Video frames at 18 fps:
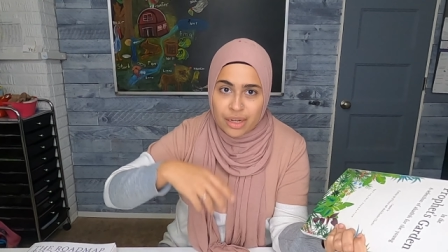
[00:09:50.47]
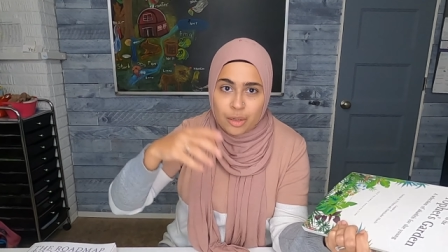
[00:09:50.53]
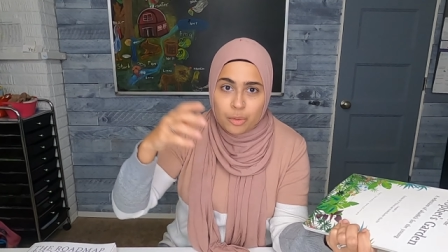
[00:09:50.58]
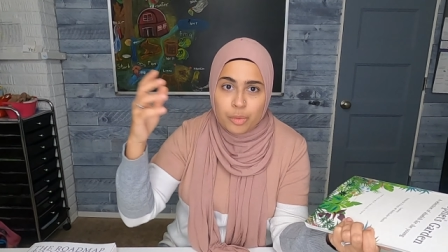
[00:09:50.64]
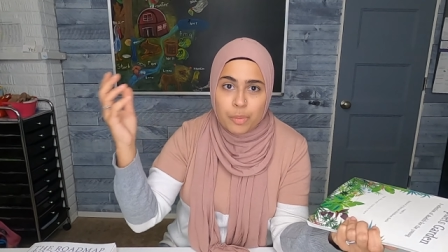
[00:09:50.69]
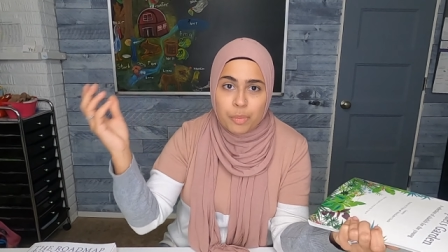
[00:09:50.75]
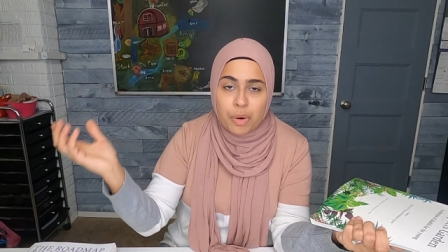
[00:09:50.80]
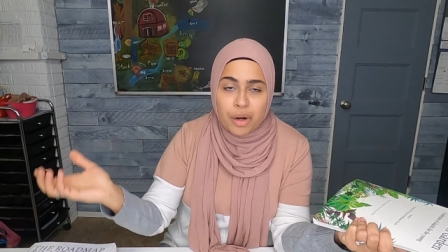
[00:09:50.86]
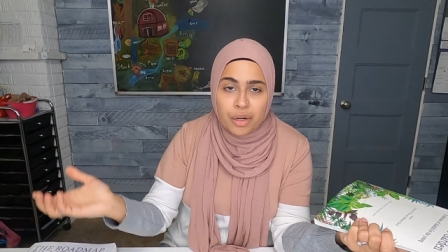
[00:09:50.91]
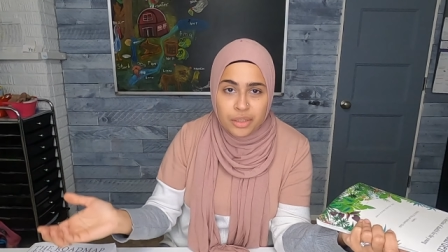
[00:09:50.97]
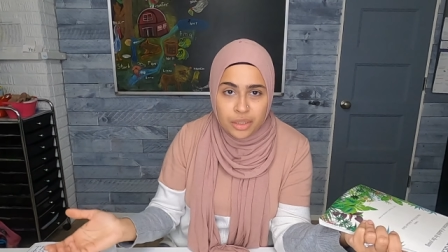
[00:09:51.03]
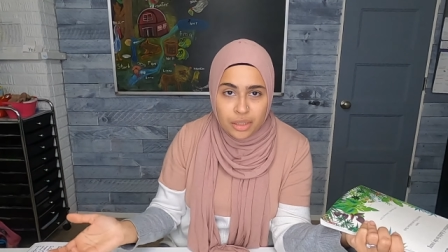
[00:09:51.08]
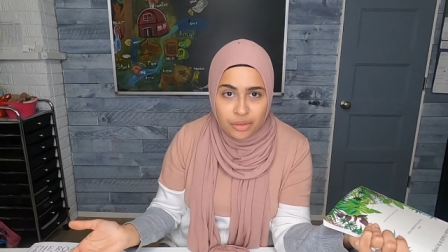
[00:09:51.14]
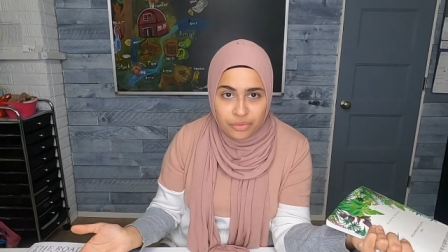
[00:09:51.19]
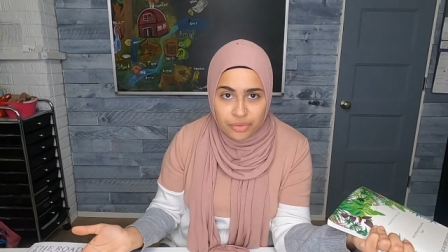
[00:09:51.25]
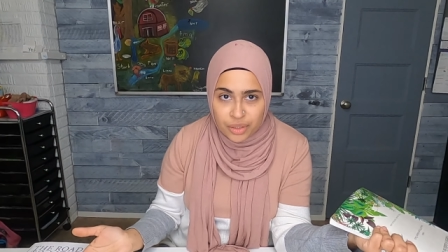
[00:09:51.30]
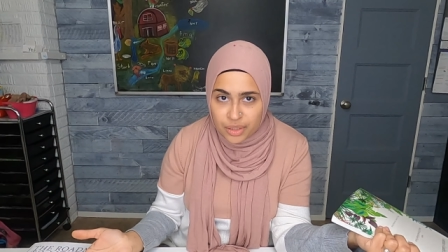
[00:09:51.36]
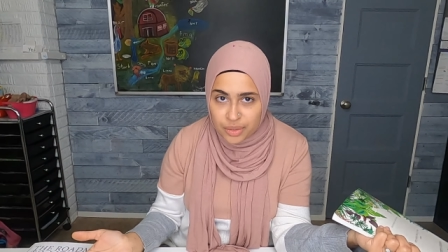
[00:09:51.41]
That'll be part
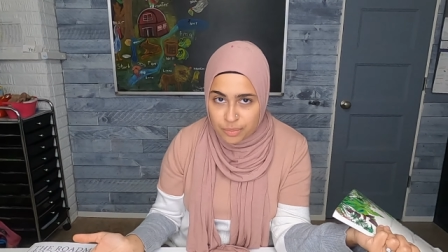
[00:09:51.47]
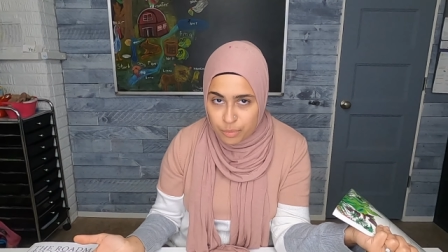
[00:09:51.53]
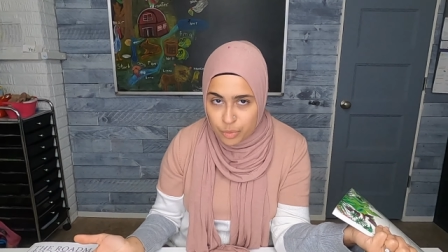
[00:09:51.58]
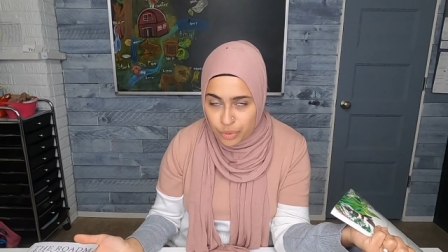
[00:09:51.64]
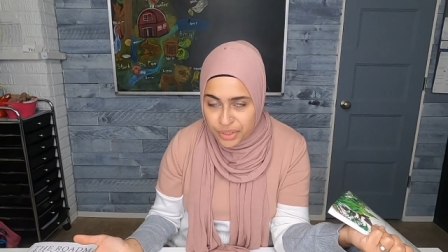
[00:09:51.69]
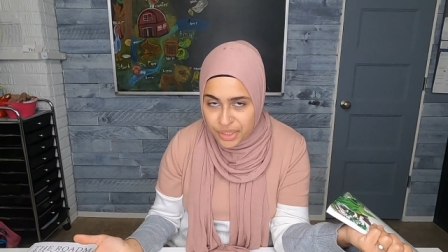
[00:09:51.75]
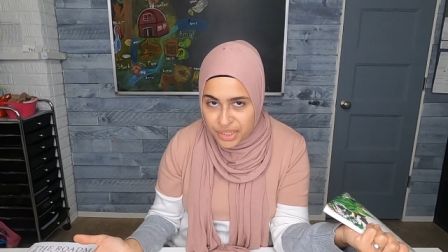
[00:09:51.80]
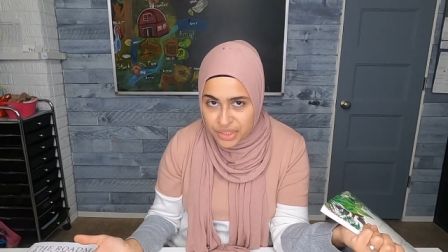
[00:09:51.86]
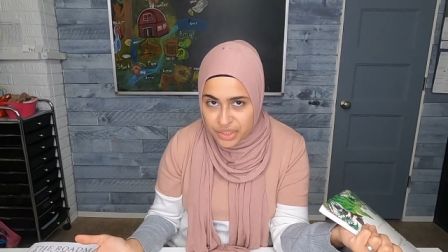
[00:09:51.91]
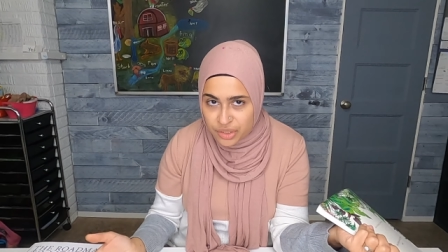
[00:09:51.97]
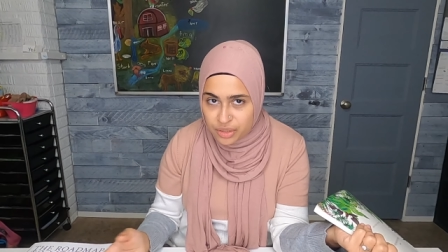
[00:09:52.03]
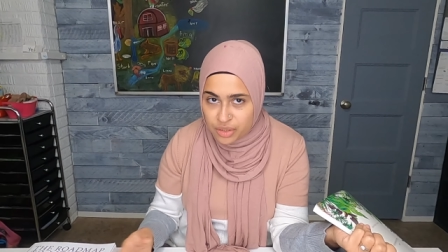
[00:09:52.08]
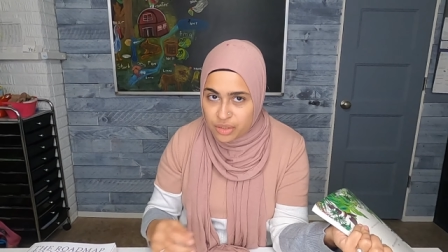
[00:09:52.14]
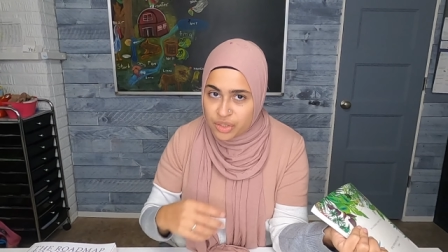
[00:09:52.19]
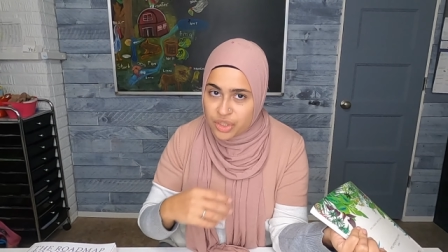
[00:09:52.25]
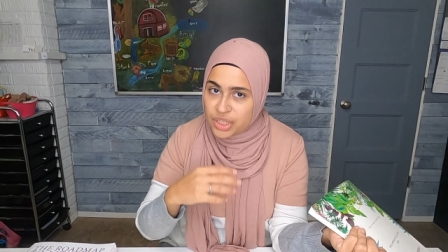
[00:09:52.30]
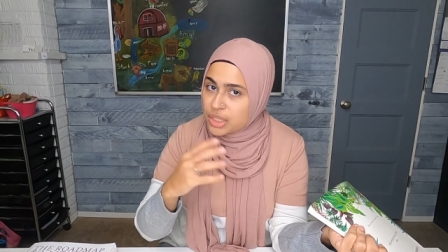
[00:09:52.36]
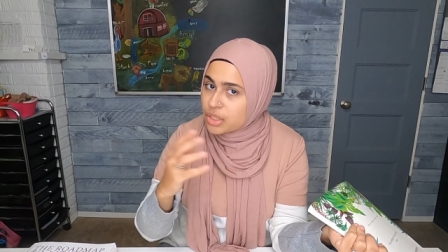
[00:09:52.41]
of our morning
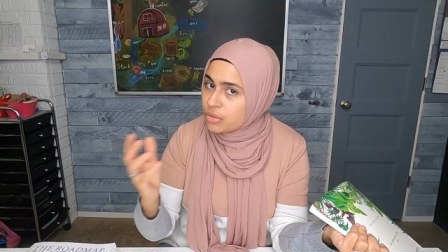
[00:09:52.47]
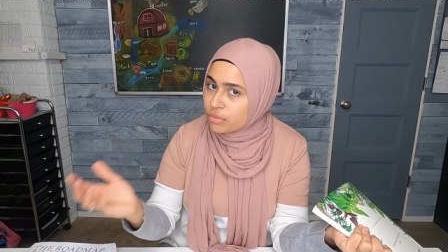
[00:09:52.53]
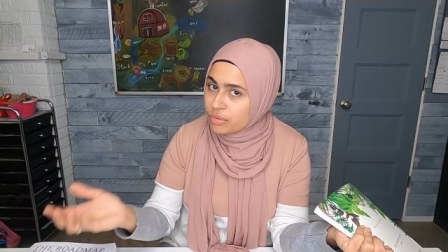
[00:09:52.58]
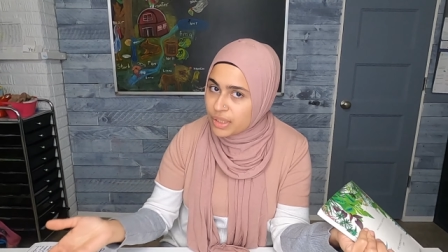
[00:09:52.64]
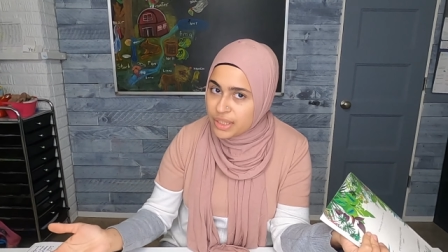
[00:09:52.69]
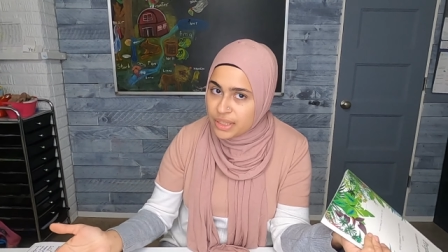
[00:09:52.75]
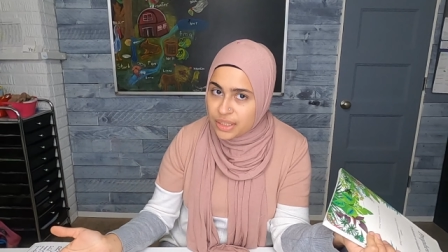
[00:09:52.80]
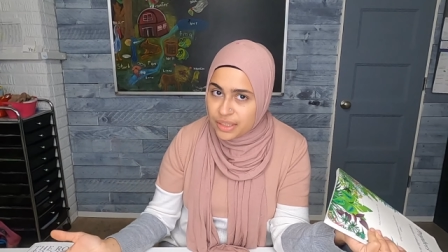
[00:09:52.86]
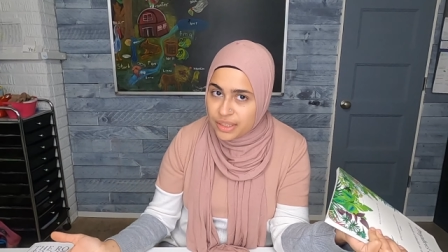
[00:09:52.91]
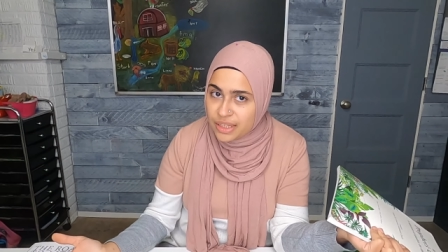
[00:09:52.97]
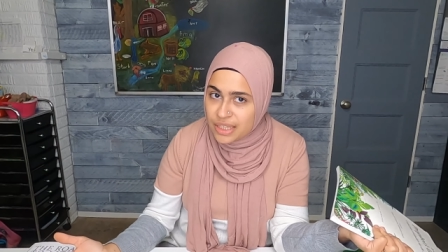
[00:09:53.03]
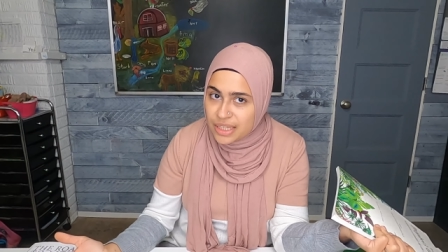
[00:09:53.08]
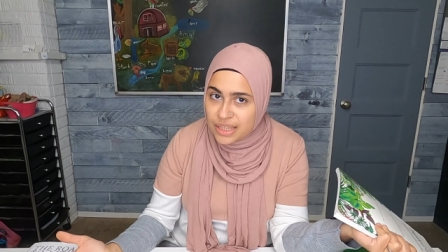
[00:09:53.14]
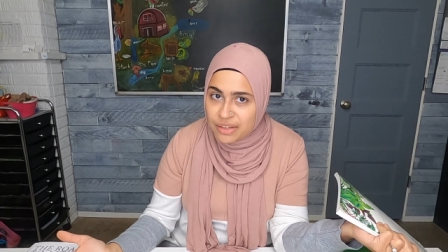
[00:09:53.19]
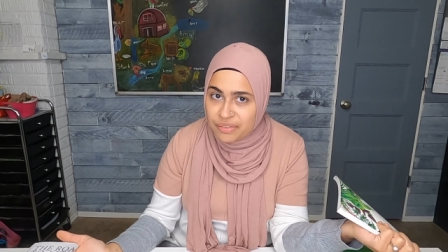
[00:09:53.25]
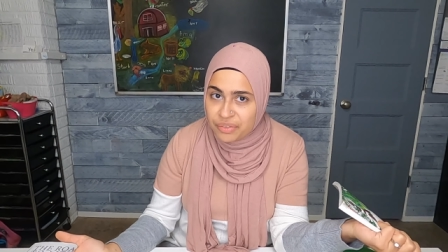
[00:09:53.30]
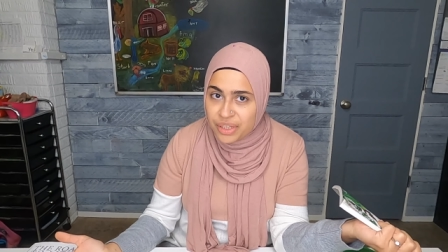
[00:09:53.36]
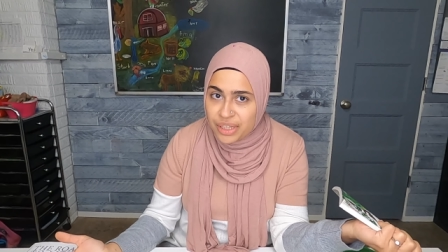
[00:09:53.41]
circle, just to read the
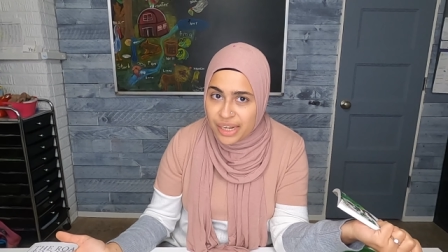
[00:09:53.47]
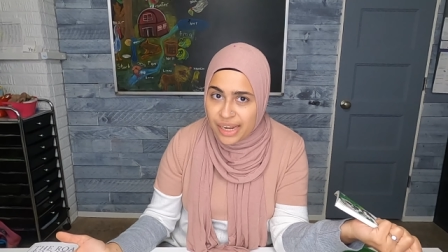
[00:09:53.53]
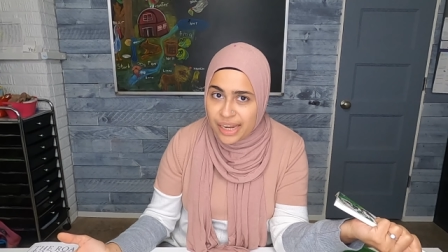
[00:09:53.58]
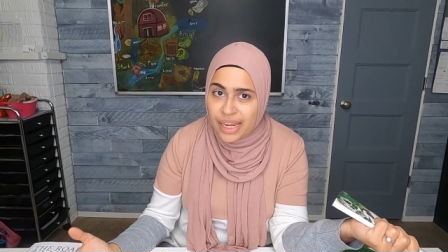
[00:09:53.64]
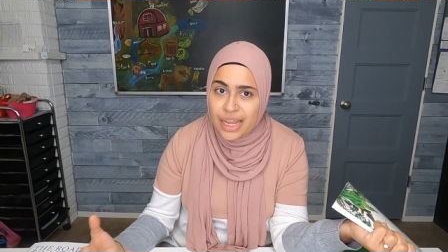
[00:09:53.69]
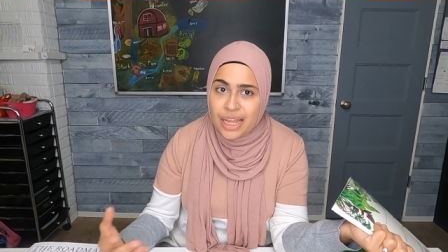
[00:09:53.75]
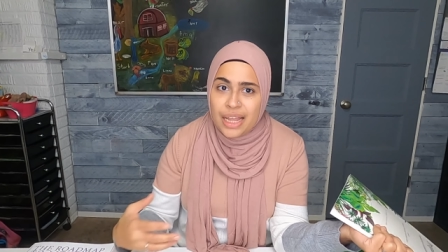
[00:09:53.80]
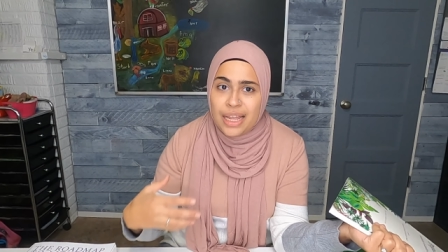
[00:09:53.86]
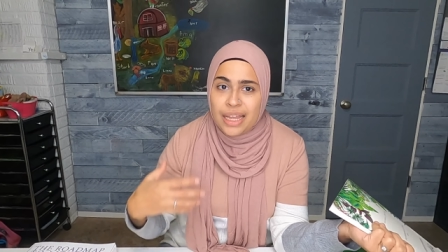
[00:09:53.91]
hadith every day.